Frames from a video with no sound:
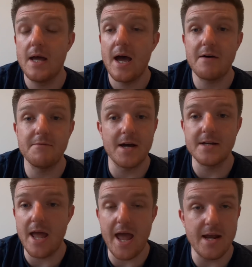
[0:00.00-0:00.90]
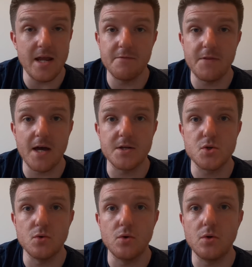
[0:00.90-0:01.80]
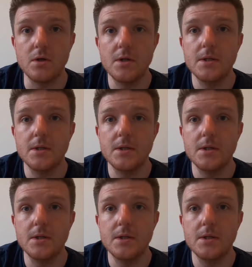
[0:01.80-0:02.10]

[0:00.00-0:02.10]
Haven't had any of that at all.